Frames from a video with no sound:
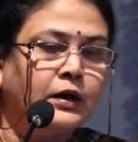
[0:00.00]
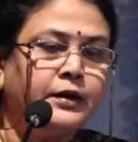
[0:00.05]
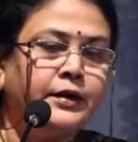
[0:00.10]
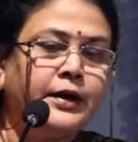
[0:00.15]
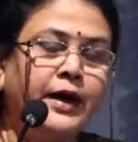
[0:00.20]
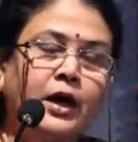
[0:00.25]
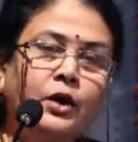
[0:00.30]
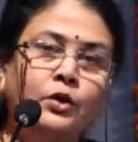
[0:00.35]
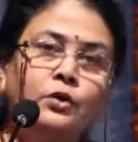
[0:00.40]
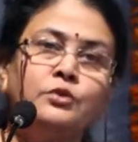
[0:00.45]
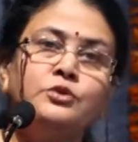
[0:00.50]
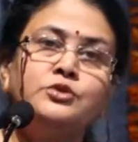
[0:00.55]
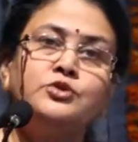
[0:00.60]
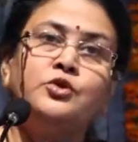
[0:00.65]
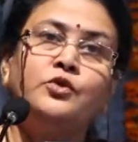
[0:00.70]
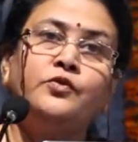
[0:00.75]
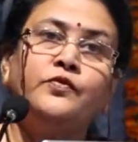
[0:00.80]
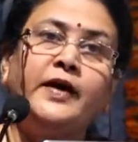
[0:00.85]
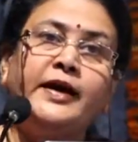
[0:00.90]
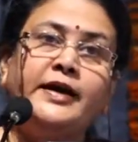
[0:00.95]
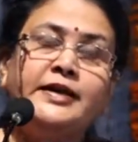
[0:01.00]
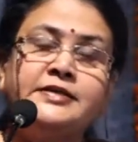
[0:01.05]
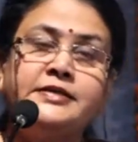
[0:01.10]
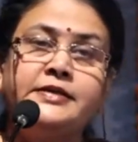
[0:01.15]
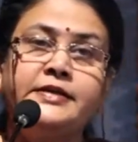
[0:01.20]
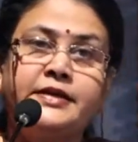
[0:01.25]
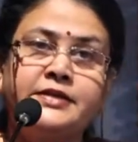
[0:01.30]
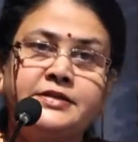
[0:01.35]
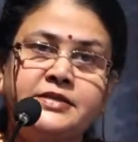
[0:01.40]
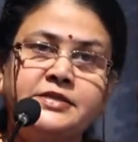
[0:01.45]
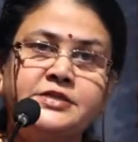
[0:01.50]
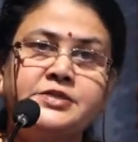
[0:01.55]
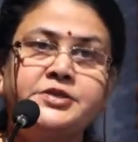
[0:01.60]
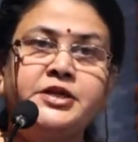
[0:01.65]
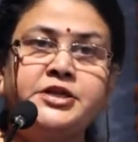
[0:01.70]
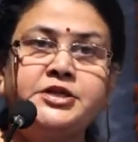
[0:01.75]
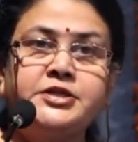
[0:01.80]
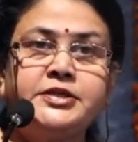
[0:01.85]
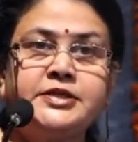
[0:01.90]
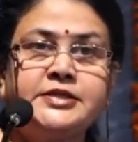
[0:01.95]
Now, so far as the
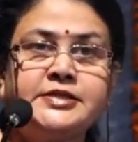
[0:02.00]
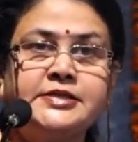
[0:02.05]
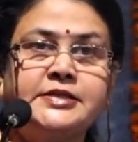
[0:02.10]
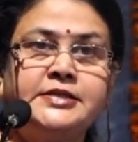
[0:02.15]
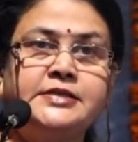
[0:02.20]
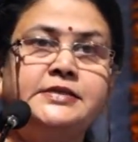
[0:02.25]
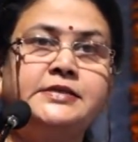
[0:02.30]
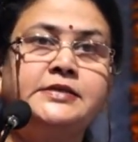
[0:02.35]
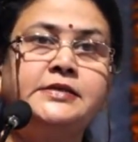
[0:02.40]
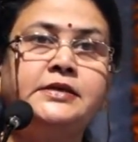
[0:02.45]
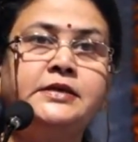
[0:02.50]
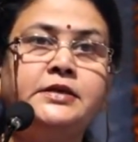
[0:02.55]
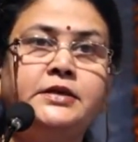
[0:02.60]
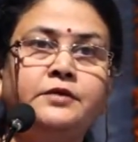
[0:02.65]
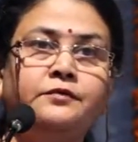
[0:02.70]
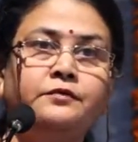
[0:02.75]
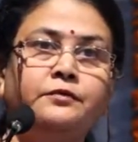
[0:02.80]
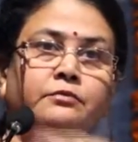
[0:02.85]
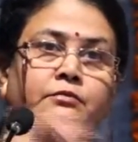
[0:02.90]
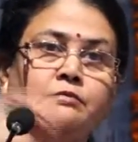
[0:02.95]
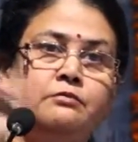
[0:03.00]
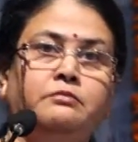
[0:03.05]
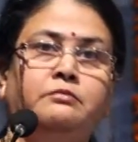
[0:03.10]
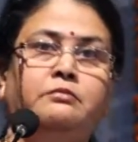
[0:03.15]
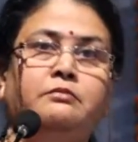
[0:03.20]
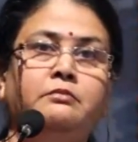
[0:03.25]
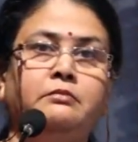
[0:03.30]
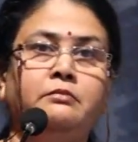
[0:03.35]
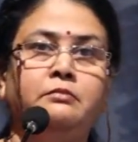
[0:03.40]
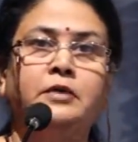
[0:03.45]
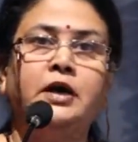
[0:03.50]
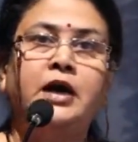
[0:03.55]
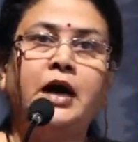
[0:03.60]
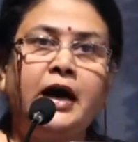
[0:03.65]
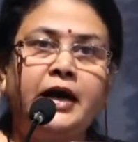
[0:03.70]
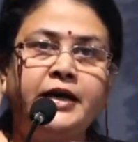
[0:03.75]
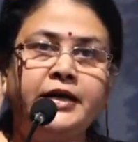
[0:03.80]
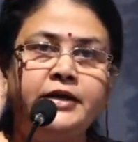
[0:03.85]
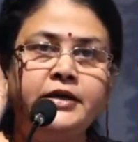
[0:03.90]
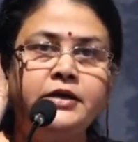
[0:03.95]
registration is concerned, the
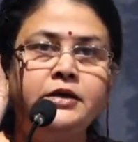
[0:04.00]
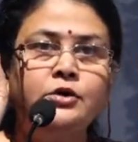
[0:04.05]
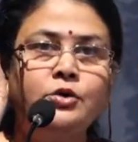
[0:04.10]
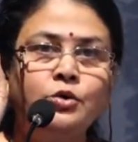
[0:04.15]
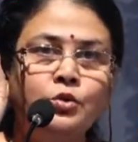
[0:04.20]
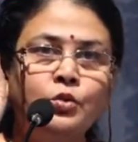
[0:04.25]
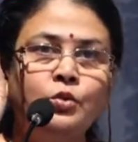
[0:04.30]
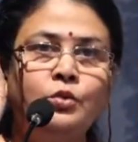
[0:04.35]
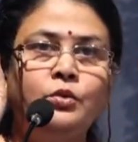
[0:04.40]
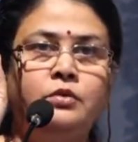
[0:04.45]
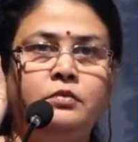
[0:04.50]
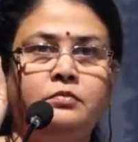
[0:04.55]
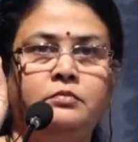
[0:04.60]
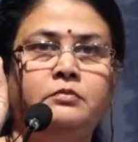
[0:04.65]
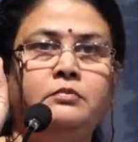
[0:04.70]
cardinal rule,